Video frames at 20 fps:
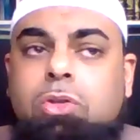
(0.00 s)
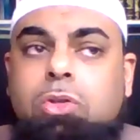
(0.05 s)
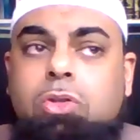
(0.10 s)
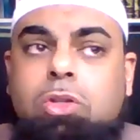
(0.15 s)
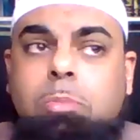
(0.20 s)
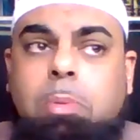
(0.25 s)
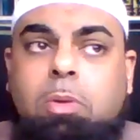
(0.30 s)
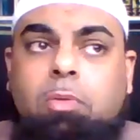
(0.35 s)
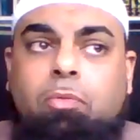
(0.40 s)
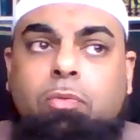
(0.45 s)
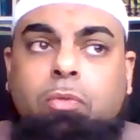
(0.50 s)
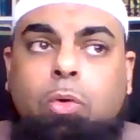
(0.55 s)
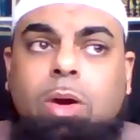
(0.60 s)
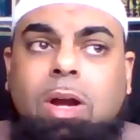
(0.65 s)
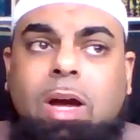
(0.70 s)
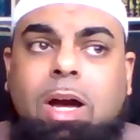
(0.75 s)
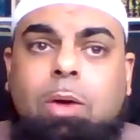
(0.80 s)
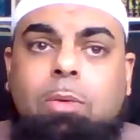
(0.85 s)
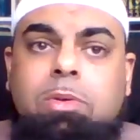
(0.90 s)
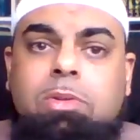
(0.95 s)
You should be four
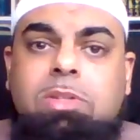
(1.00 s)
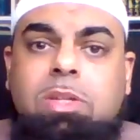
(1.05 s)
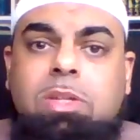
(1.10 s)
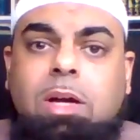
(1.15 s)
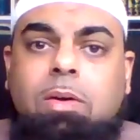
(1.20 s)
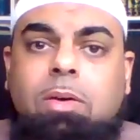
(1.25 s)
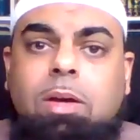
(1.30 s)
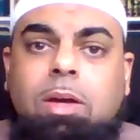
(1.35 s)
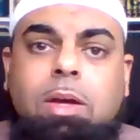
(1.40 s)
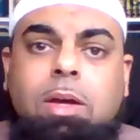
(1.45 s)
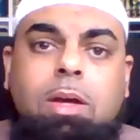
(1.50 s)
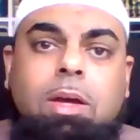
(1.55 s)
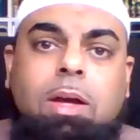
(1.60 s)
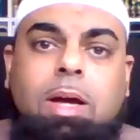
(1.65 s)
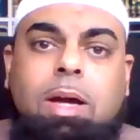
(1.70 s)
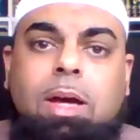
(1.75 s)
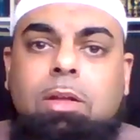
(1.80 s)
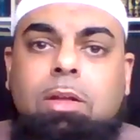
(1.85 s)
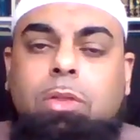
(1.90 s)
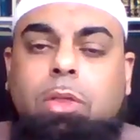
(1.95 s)
hours now
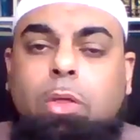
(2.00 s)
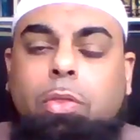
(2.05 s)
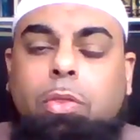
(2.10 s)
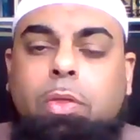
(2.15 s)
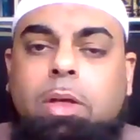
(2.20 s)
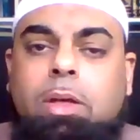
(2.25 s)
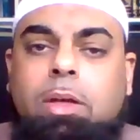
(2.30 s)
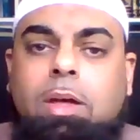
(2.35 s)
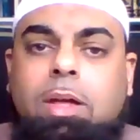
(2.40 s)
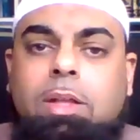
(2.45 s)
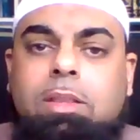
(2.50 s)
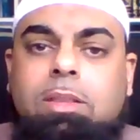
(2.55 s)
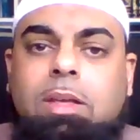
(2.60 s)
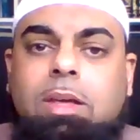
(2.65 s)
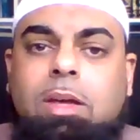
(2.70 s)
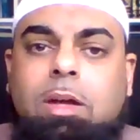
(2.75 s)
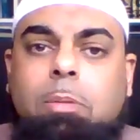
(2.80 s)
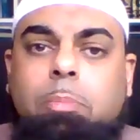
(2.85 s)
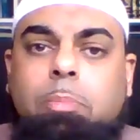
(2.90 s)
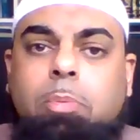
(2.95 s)
at the thing at
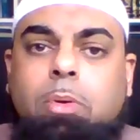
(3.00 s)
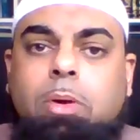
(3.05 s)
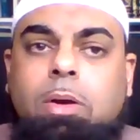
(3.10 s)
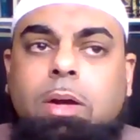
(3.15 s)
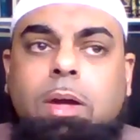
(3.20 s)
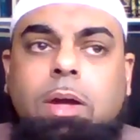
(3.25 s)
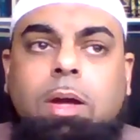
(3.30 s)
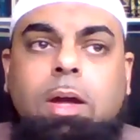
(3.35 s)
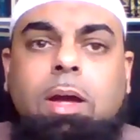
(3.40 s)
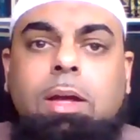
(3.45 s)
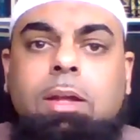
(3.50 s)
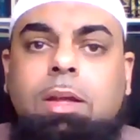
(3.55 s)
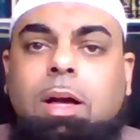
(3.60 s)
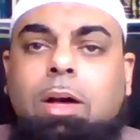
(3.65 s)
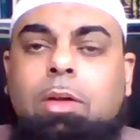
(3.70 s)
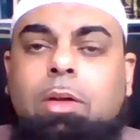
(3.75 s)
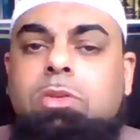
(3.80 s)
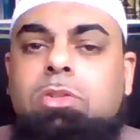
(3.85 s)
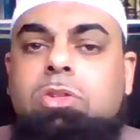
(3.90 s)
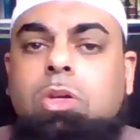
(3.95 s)
the airport, and
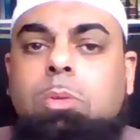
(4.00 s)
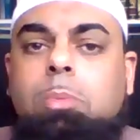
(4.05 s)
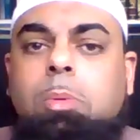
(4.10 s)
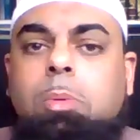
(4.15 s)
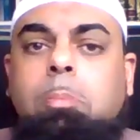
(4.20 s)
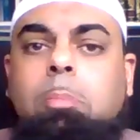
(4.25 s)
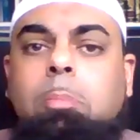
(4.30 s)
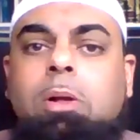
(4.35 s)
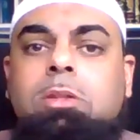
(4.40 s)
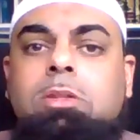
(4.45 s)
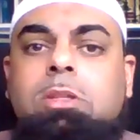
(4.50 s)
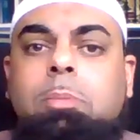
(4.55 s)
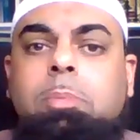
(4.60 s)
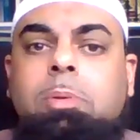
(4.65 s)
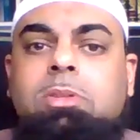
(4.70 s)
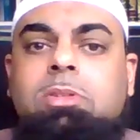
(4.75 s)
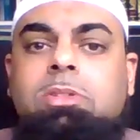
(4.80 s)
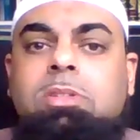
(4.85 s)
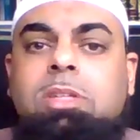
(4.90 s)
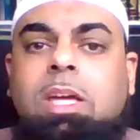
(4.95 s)
how there's going to be
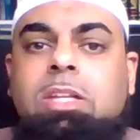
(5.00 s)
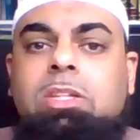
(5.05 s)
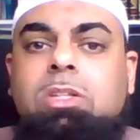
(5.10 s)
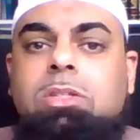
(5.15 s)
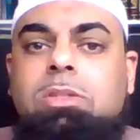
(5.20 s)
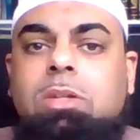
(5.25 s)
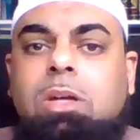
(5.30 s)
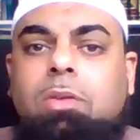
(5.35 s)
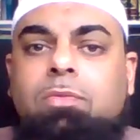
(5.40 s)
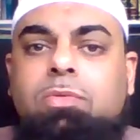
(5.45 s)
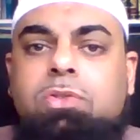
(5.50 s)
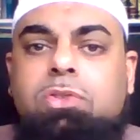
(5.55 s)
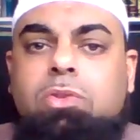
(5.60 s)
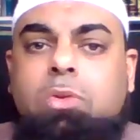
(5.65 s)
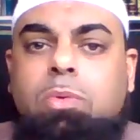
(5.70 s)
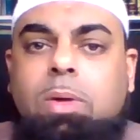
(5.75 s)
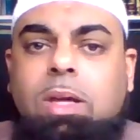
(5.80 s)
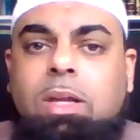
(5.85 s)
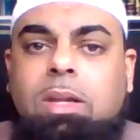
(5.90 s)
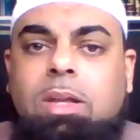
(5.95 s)
multiple stages of
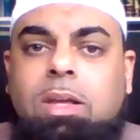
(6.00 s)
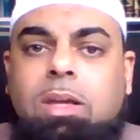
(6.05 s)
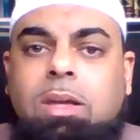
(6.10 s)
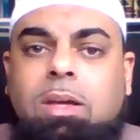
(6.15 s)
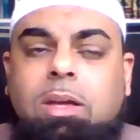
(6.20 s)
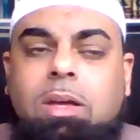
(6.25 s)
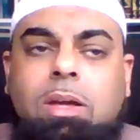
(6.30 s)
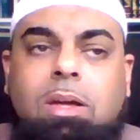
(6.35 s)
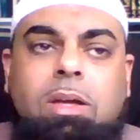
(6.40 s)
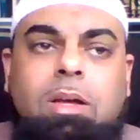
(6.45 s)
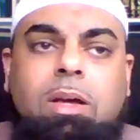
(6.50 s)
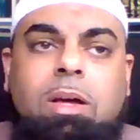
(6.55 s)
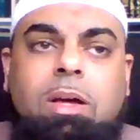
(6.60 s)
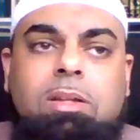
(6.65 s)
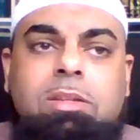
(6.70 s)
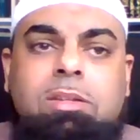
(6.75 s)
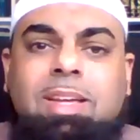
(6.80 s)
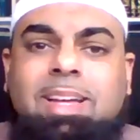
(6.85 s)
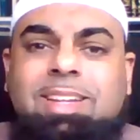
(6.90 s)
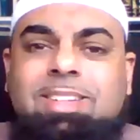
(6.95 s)
screening,
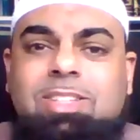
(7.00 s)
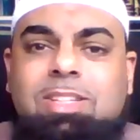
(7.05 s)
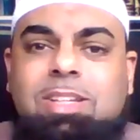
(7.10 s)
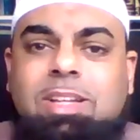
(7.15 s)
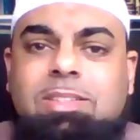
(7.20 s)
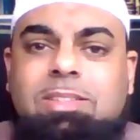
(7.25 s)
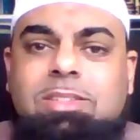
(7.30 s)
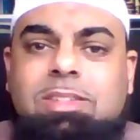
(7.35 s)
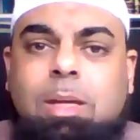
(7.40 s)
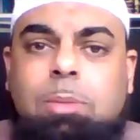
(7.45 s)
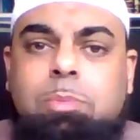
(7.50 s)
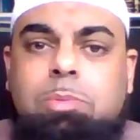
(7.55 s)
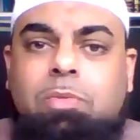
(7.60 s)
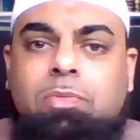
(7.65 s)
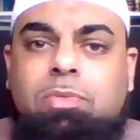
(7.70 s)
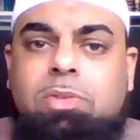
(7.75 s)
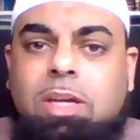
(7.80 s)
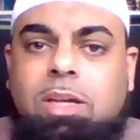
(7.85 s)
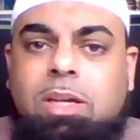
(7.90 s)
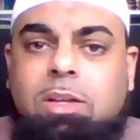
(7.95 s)
uh, touchless types
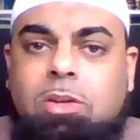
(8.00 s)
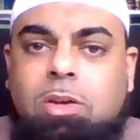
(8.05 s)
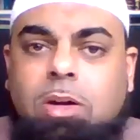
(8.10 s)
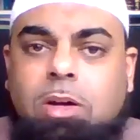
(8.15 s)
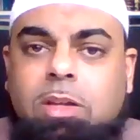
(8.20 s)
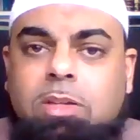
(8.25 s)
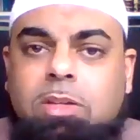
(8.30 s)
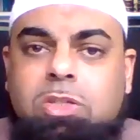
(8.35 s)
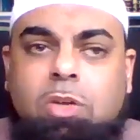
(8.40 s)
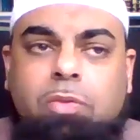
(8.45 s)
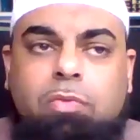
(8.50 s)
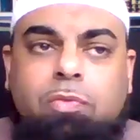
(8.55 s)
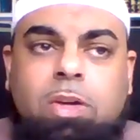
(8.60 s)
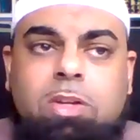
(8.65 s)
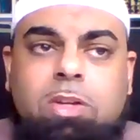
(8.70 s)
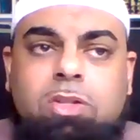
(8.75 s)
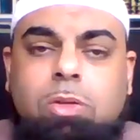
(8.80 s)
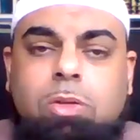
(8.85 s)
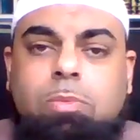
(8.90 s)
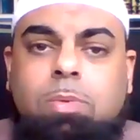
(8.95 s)
of technology,
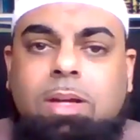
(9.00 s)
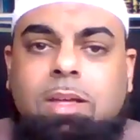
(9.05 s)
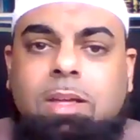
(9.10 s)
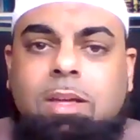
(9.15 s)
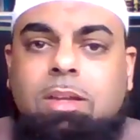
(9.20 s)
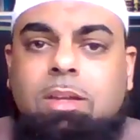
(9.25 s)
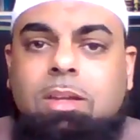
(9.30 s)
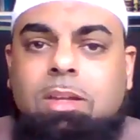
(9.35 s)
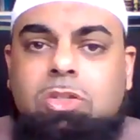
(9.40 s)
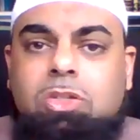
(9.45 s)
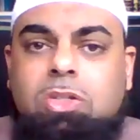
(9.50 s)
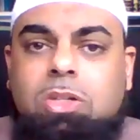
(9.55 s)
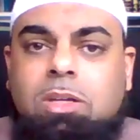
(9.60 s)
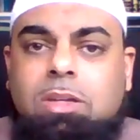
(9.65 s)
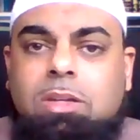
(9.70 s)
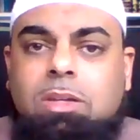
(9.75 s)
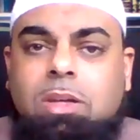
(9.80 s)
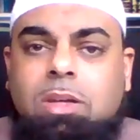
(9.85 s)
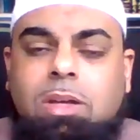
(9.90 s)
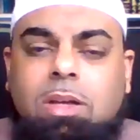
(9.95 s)
facial
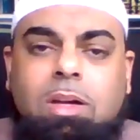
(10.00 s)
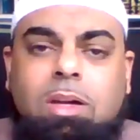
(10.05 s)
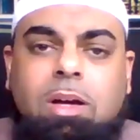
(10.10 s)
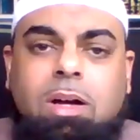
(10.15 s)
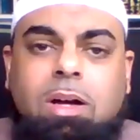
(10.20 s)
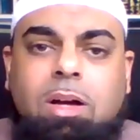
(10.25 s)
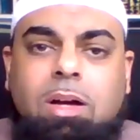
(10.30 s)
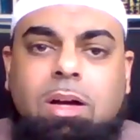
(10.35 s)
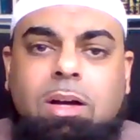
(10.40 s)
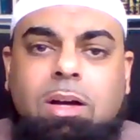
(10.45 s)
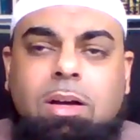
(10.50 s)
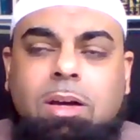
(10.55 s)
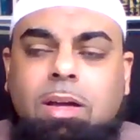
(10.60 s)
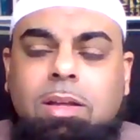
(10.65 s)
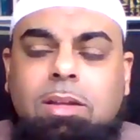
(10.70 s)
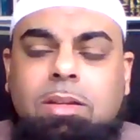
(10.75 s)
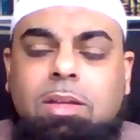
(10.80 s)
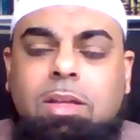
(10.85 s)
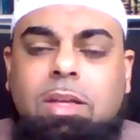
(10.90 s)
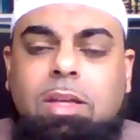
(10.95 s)
recognition, uh,
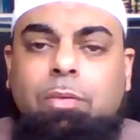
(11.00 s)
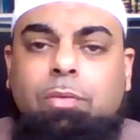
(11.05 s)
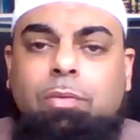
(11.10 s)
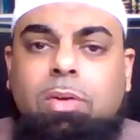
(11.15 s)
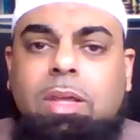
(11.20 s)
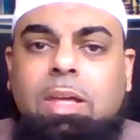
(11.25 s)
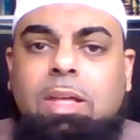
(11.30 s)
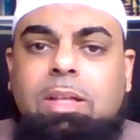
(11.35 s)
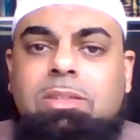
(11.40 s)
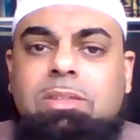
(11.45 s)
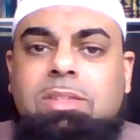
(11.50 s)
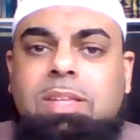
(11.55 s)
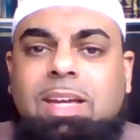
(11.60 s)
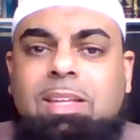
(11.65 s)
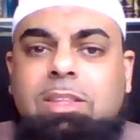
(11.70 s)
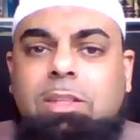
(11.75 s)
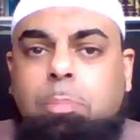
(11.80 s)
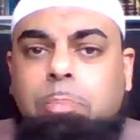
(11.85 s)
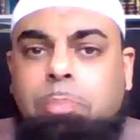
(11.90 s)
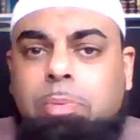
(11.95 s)
and even
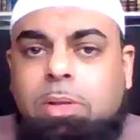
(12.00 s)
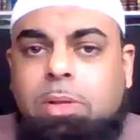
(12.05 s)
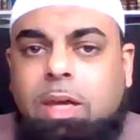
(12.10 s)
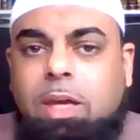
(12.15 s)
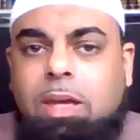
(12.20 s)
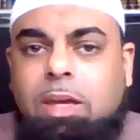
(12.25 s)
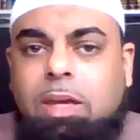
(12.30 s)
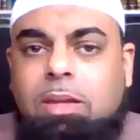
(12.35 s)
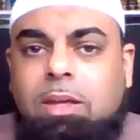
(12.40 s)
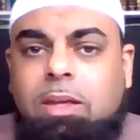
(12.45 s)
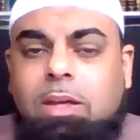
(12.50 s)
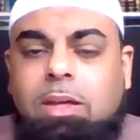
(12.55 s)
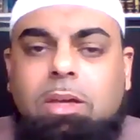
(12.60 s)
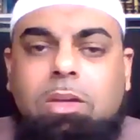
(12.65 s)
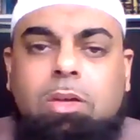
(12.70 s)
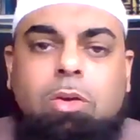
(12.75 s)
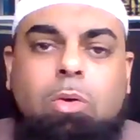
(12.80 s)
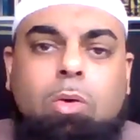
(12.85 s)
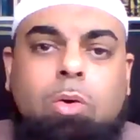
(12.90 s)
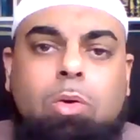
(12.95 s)
inside the plane,
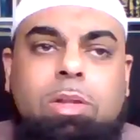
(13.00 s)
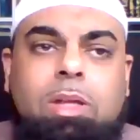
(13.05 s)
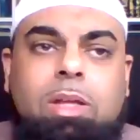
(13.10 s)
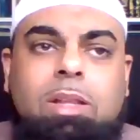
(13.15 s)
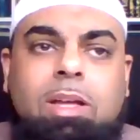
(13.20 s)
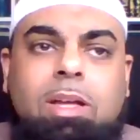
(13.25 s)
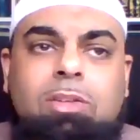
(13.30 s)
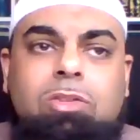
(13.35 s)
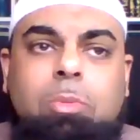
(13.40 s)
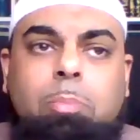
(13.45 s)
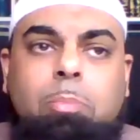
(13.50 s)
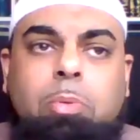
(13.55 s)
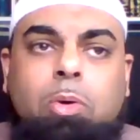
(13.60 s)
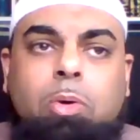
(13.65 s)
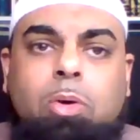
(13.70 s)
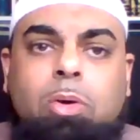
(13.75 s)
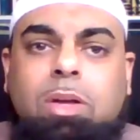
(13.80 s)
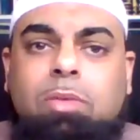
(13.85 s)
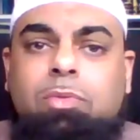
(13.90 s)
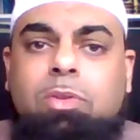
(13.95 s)
you're only allowed to
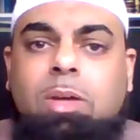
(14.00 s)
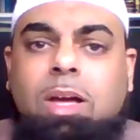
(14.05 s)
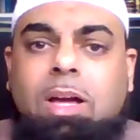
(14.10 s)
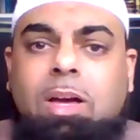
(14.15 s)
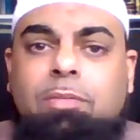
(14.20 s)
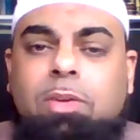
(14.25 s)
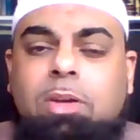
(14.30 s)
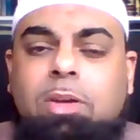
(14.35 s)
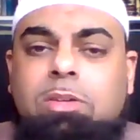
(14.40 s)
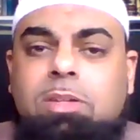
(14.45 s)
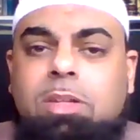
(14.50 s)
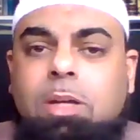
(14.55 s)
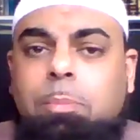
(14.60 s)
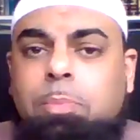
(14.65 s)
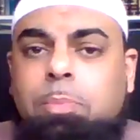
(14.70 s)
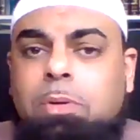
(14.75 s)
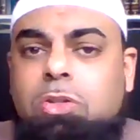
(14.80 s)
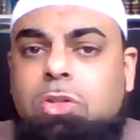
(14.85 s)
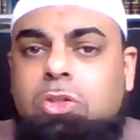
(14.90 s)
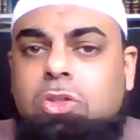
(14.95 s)
board after having your
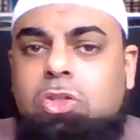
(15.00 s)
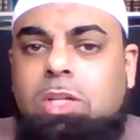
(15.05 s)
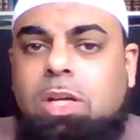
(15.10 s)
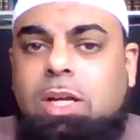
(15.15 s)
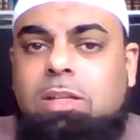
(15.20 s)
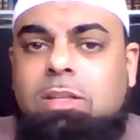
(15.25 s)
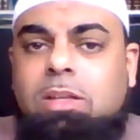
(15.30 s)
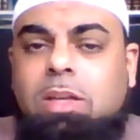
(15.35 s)
temperature checked.